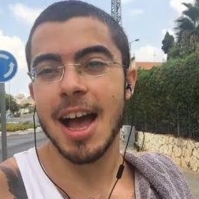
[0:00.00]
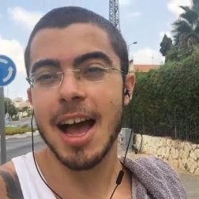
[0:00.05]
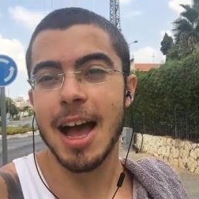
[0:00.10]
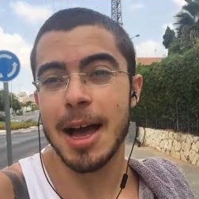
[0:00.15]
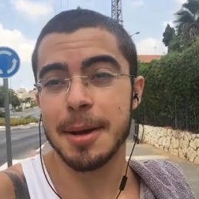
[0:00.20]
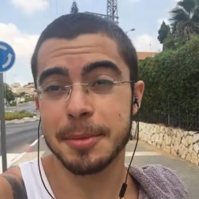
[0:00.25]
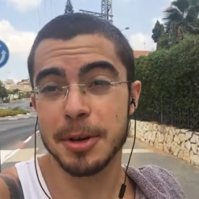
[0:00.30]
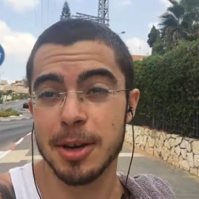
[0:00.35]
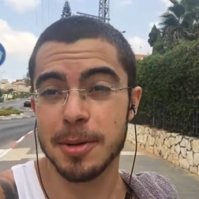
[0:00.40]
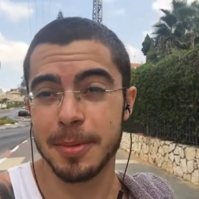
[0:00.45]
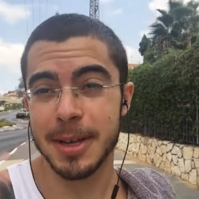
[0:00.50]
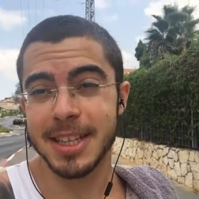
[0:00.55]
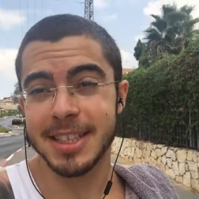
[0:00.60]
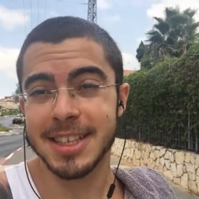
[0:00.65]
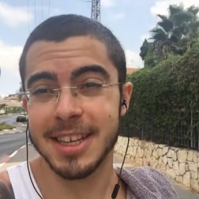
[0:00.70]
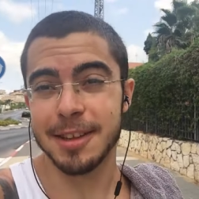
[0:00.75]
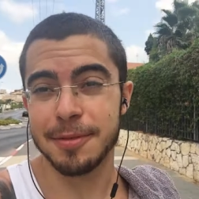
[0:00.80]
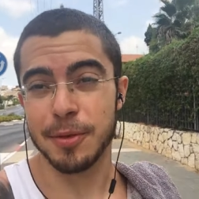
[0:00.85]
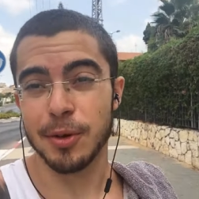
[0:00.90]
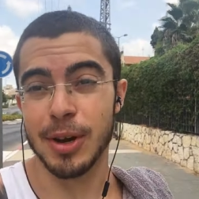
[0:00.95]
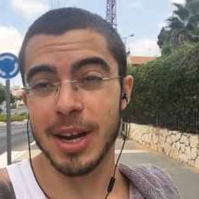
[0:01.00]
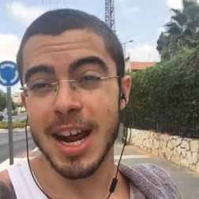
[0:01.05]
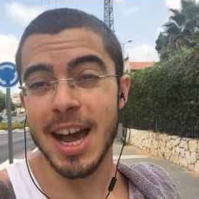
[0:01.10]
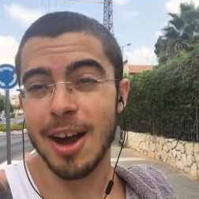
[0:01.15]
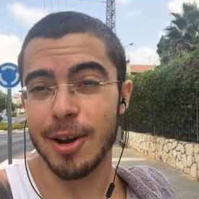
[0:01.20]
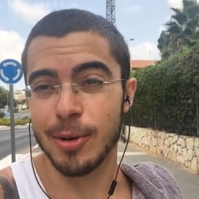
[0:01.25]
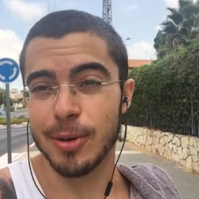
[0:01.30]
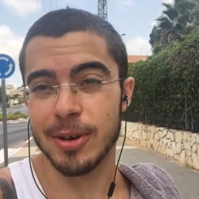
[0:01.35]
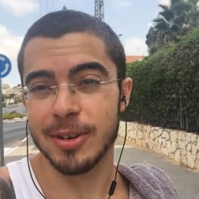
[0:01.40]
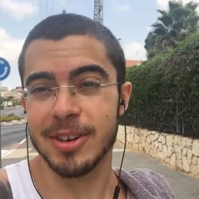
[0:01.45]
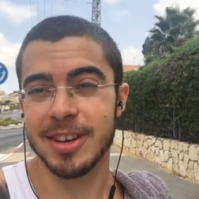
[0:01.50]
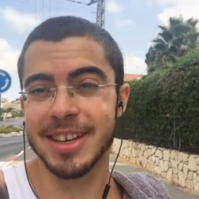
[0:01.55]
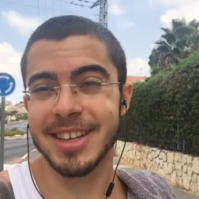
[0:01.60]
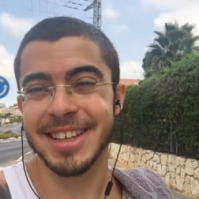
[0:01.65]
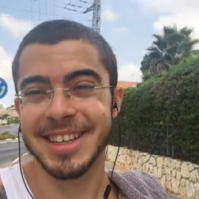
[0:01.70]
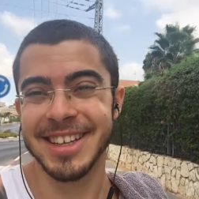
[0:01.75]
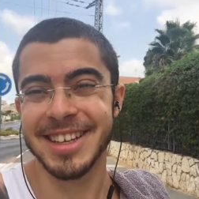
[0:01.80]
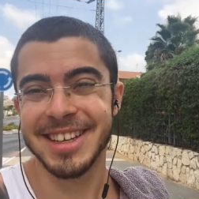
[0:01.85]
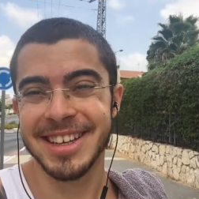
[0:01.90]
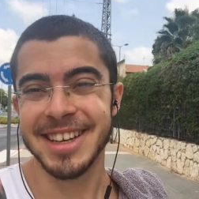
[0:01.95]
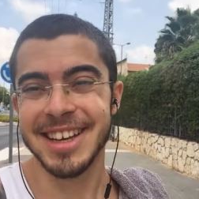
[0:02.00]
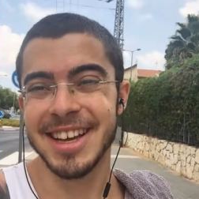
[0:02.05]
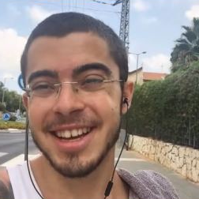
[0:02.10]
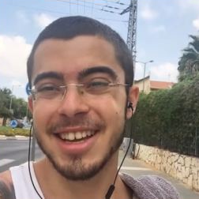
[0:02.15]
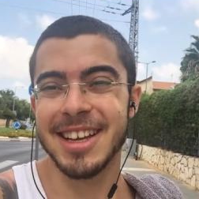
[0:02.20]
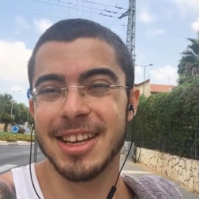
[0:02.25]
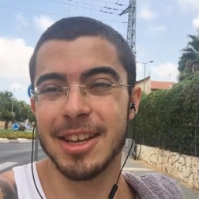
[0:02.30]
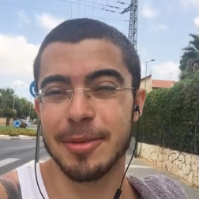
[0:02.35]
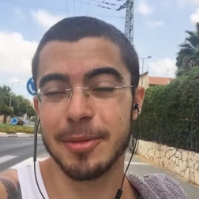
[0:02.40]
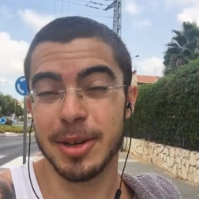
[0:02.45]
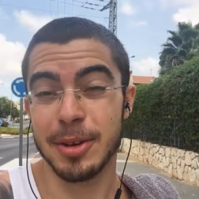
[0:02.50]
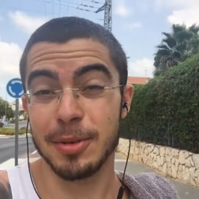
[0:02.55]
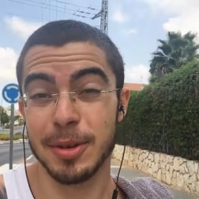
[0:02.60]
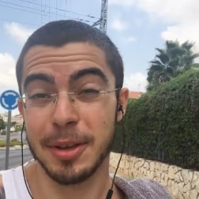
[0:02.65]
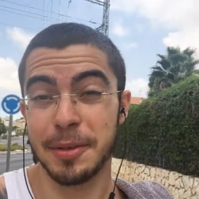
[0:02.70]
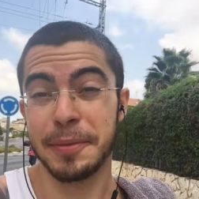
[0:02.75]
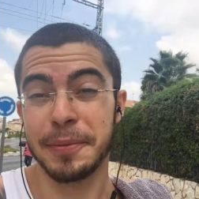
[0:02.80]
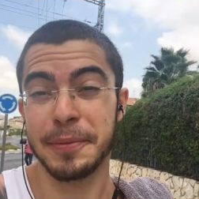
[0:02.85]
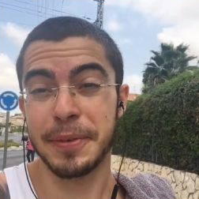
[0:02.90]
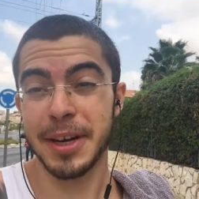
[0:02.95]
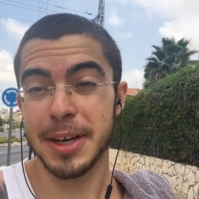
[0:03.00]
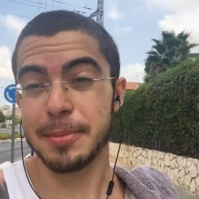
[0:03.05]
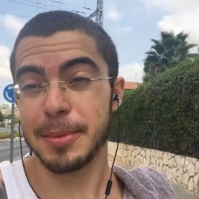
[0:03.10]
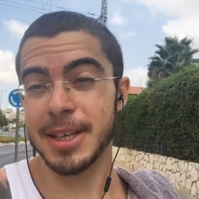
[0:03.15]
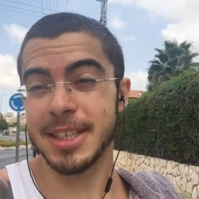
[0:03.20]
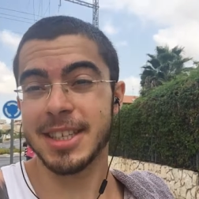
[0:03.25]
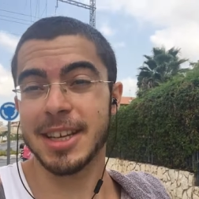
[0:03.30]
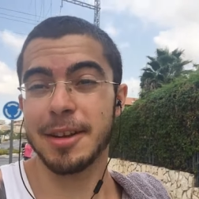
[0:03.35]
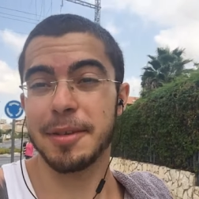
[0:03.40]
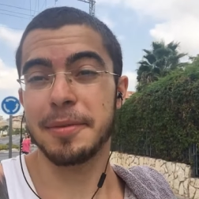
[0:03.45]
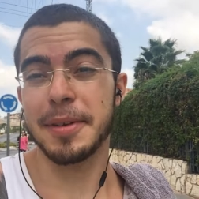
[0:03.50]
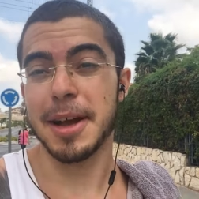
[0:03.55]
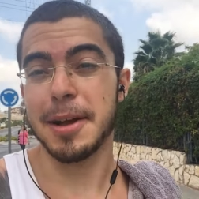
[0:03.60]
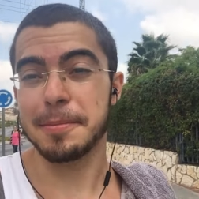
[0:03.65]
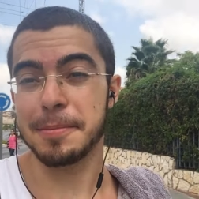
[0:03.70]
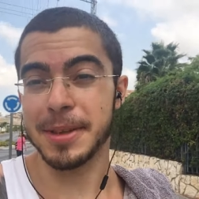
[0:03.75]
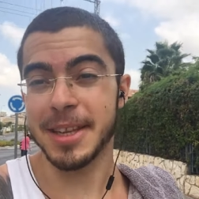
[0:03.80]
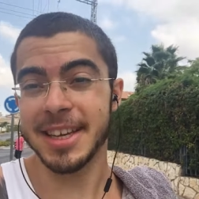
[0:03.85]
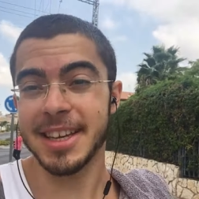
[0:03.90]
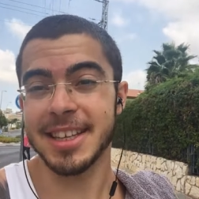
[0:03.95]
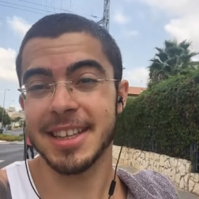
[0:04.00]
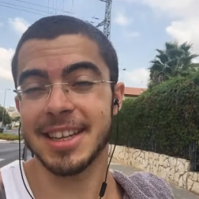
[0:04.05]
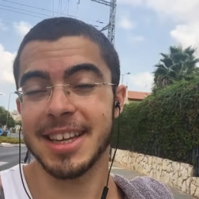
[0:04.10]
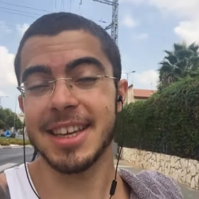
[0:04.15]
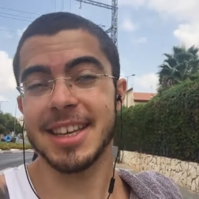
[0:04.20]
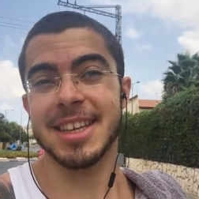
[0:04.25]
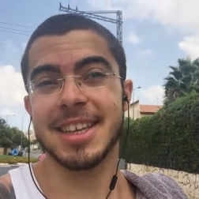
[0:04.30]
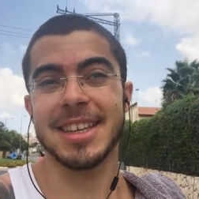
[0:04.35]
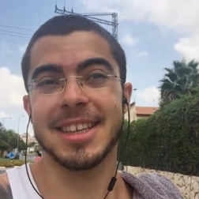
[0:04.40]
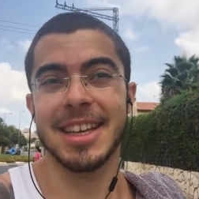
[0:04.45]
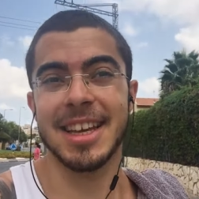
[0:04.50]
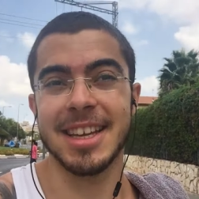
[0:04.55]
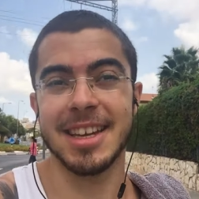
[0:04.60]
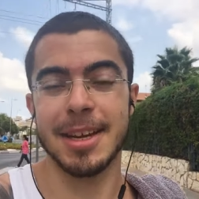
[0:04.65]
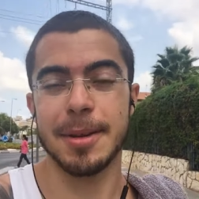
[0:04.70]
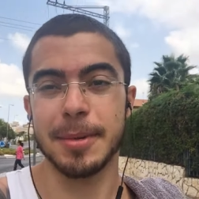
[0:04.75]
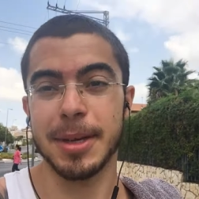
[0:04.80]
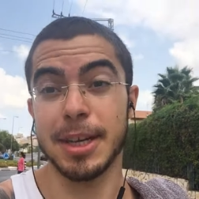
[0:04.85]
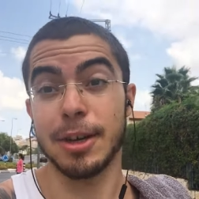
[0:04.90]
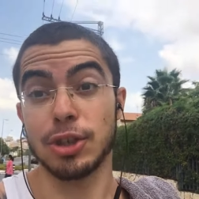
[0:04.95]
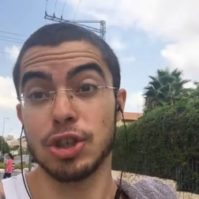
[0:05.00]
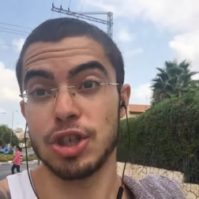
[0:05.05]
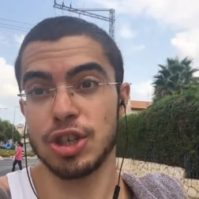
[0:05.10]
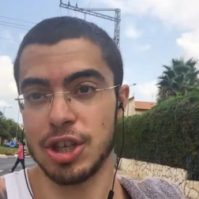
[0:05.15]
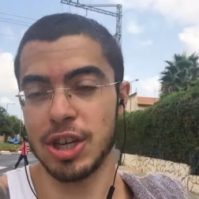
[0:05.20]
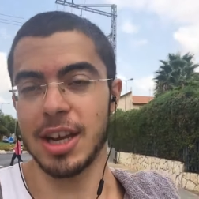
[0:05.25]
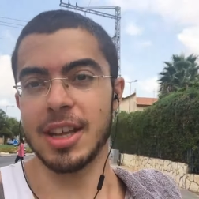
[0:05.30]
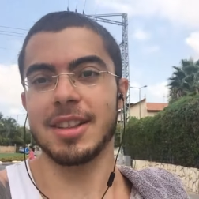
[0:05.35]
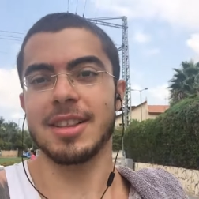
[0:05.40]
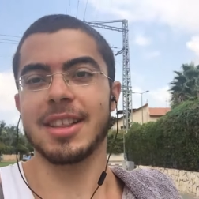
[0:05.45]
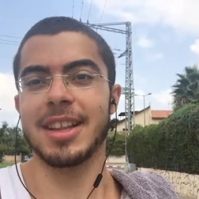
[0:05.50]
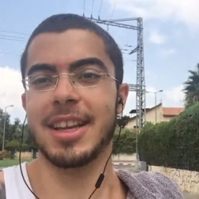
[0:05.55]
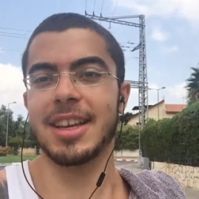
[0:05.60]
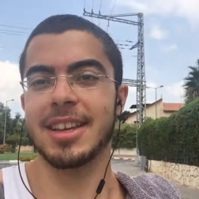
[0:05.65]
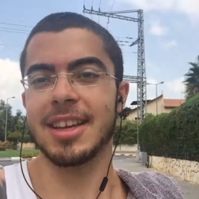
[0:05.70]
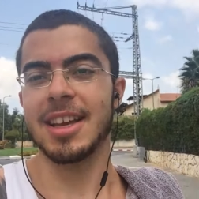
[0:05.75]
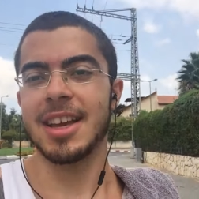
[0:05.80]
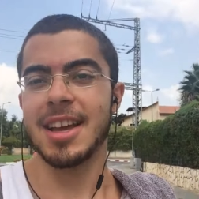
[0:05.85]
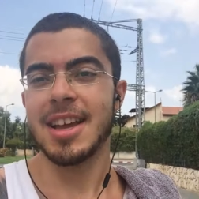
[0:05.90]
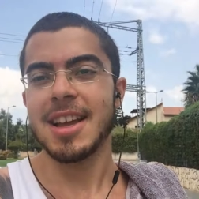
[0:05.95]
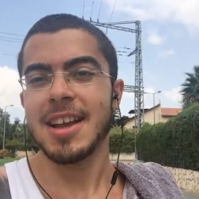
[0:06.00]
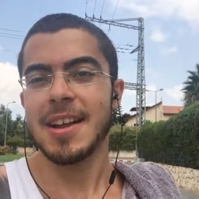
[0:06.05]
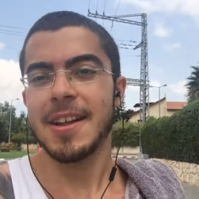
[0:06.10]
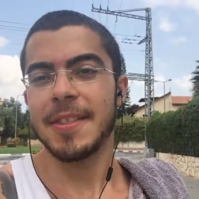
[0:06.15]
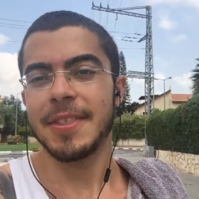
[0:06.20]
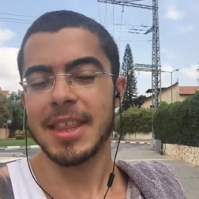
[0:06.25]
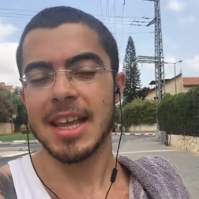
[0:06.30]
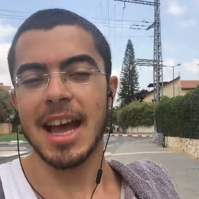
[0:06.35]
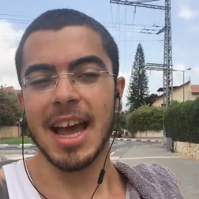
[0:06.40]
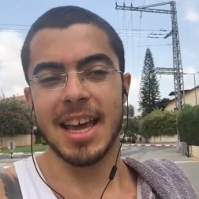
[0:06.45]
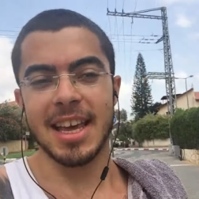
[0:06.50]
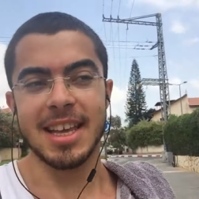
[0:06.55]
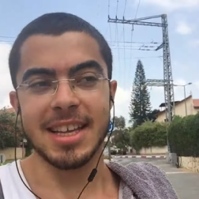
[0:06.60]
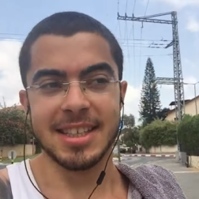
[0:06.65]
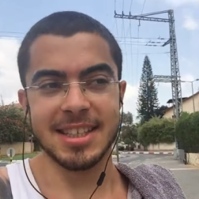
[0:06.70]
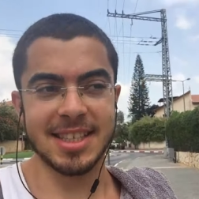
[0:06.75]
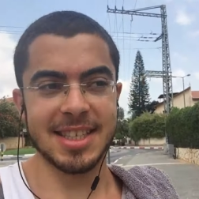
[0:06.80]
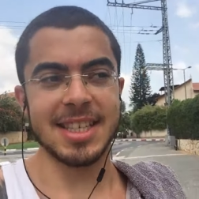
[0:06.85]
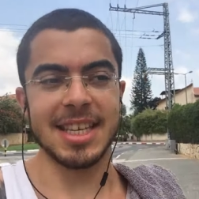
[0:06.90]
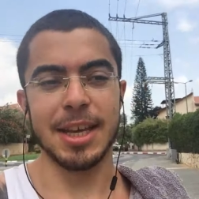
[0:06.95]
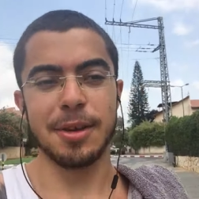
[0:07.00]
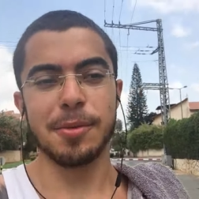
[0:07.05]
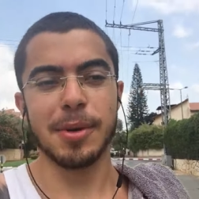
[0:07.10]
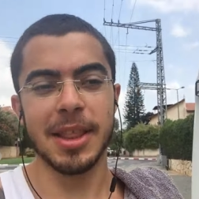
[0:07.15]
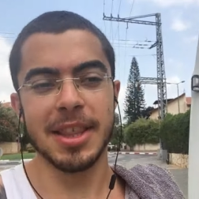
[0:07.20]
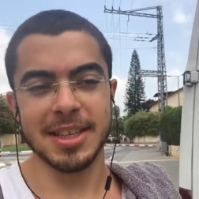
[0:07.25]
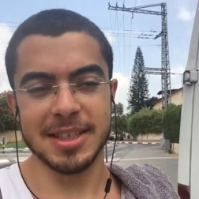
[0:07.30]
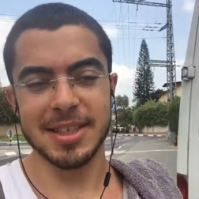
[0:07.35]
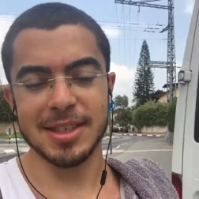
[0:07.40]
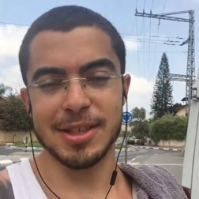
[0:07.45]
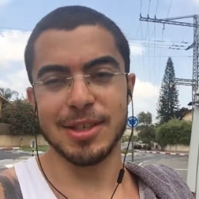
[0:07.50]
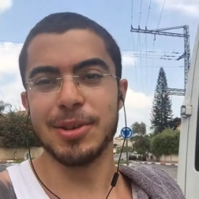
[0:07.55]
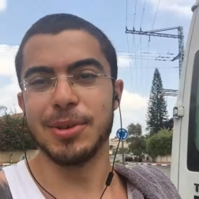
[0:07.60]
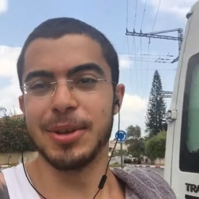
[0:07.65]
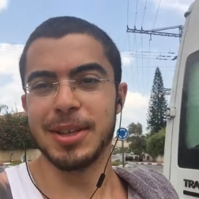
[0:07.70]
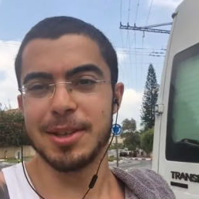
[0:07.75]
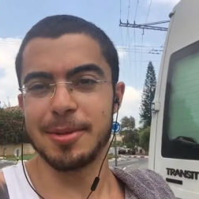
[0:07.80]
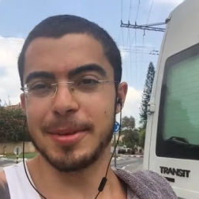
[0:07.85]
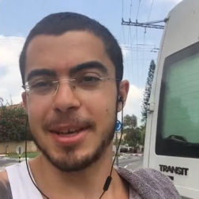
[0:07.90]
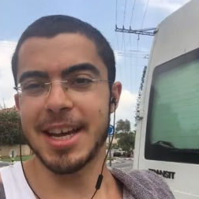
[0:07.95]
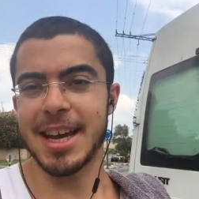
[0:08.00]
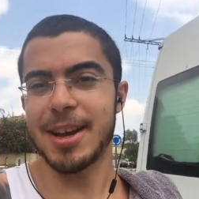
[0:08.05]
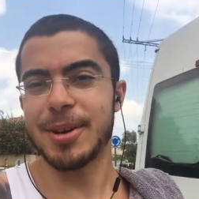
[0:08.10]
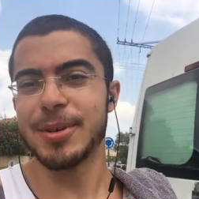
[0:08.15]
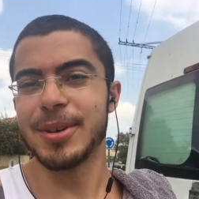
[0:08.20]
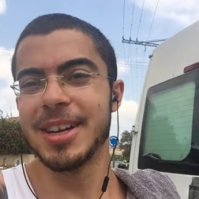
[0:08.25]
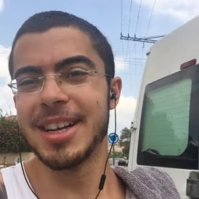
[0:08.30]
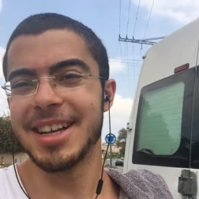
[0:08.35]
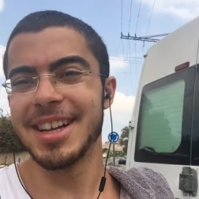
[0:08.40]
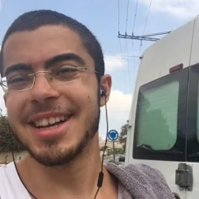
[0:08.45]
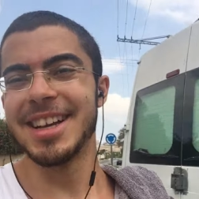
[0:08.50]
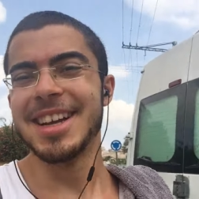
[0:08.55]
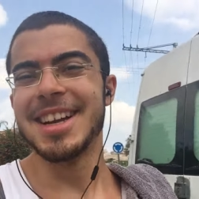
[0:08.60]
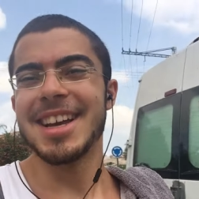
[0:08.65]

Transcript: I'm going to meditate for an hour. You know, I'm going to really fuck myself up. Like, I'm like, shit, like, I can see what this is doing to me now.